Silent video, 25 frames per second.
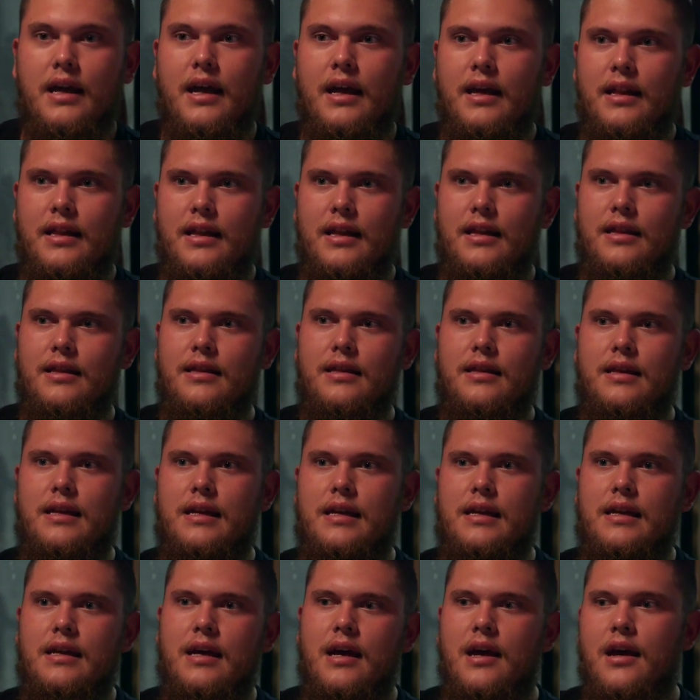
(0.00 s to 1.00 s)
and then
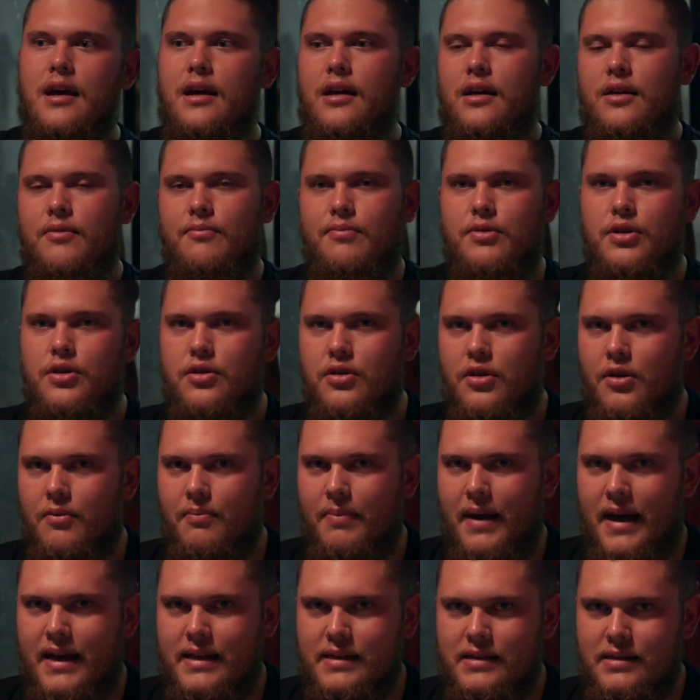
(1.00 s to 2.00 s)
the
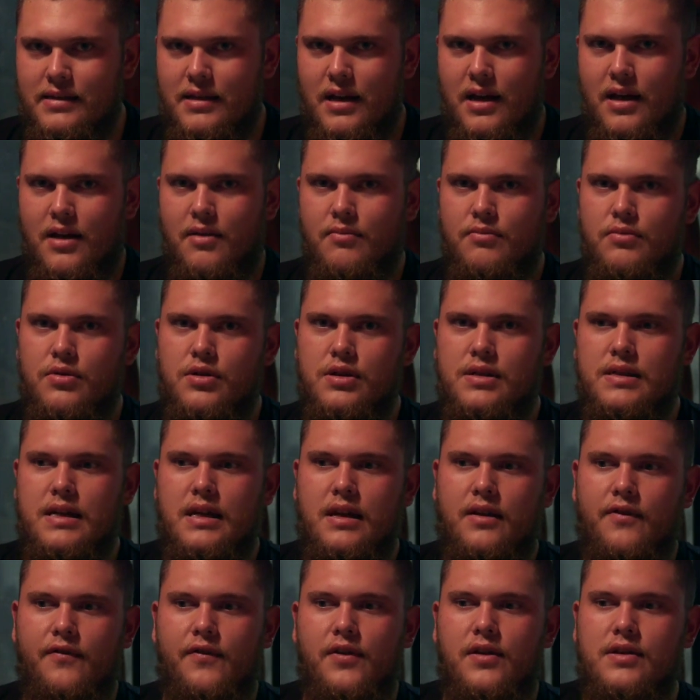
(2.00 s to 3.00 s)
computer-based
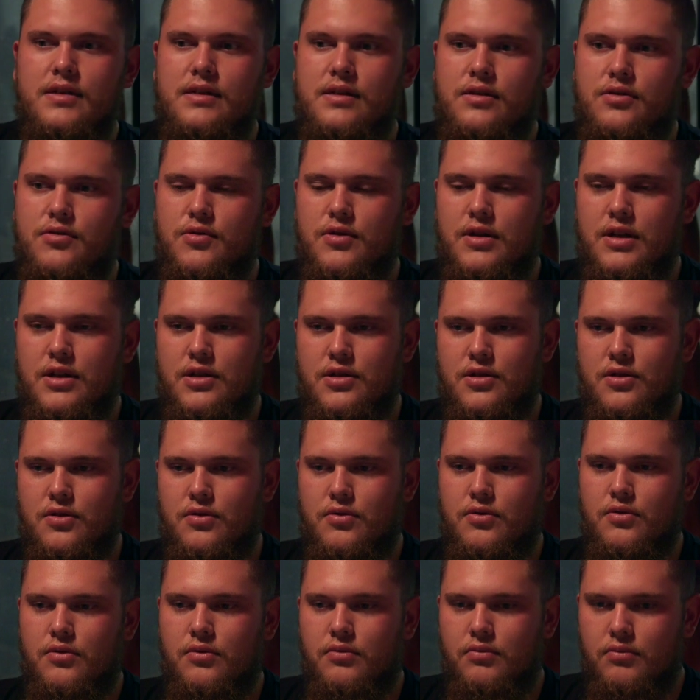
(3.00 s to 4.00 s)
music versus
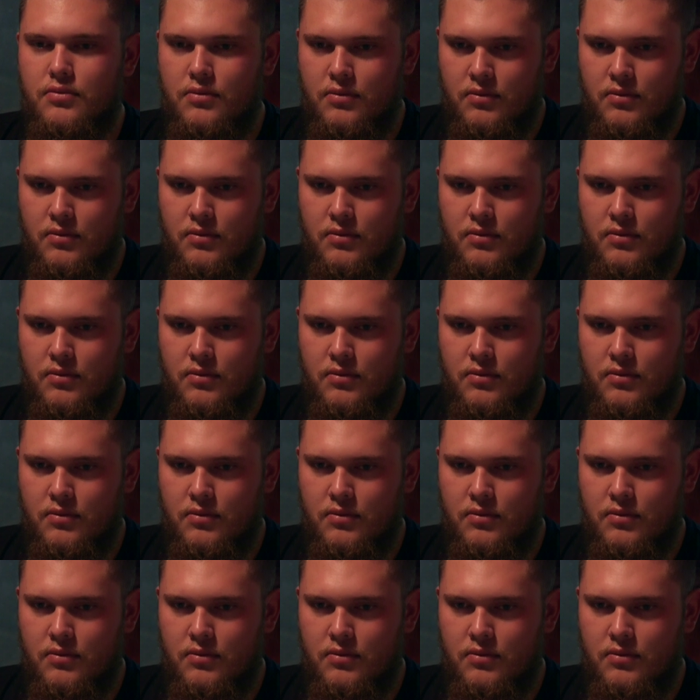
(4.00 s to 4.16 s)
traditional,